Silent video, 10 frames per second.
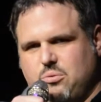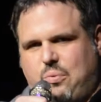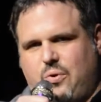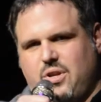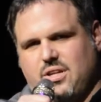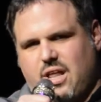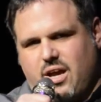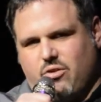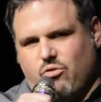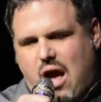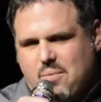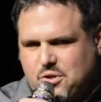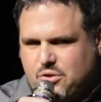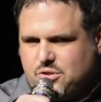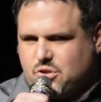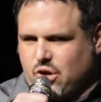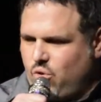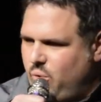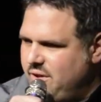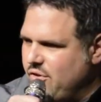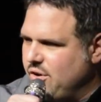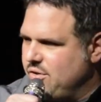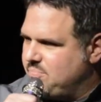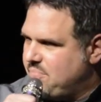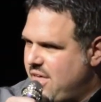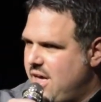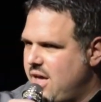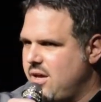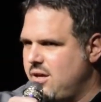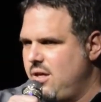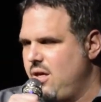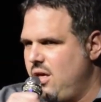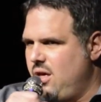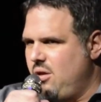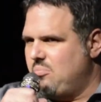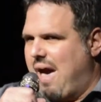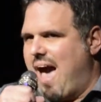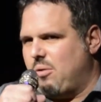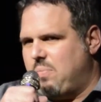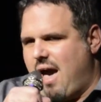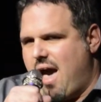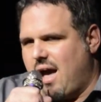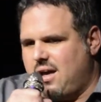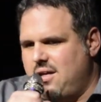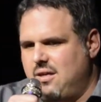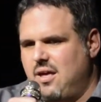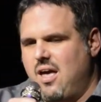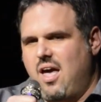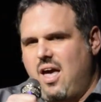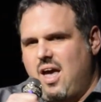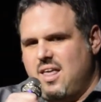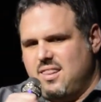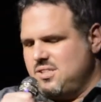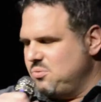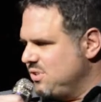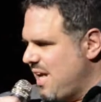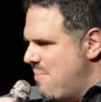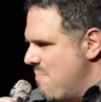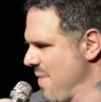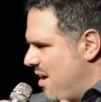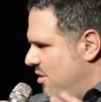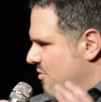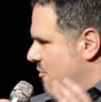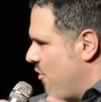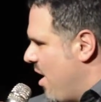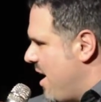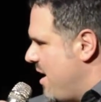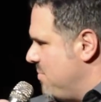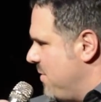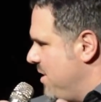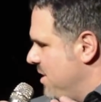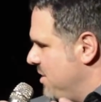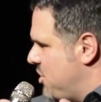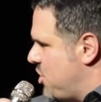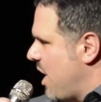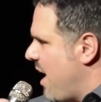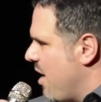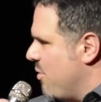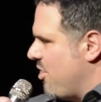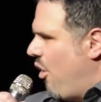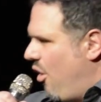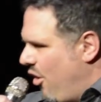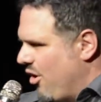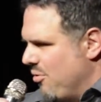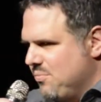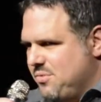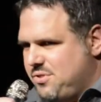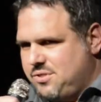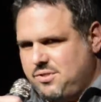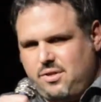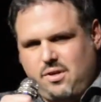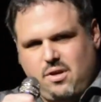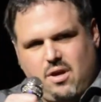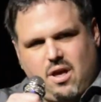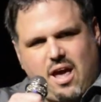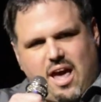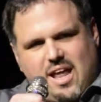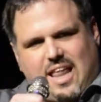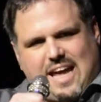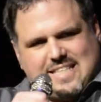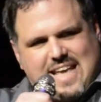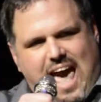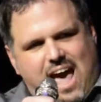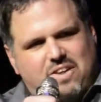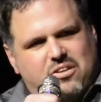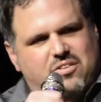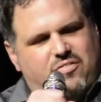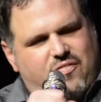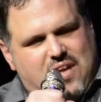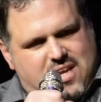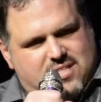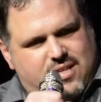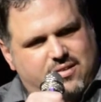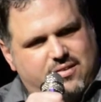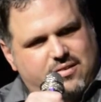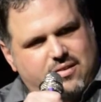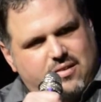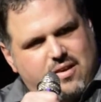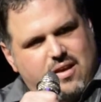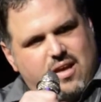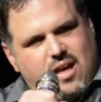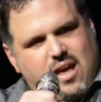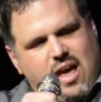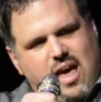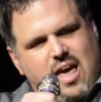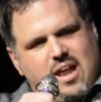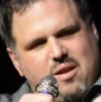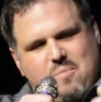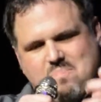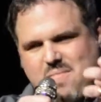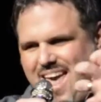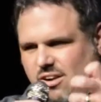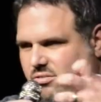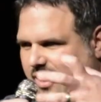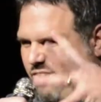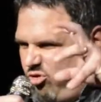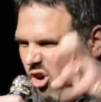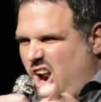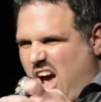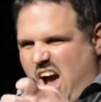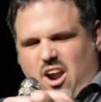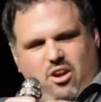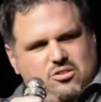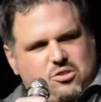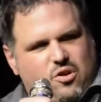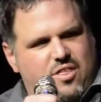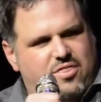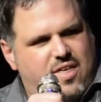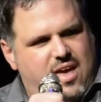that you put in like a Robin Hood sort of quiver thing, backpack. This was a metal framed chair with arms and like taloned feet and metal, like wrought iron sort of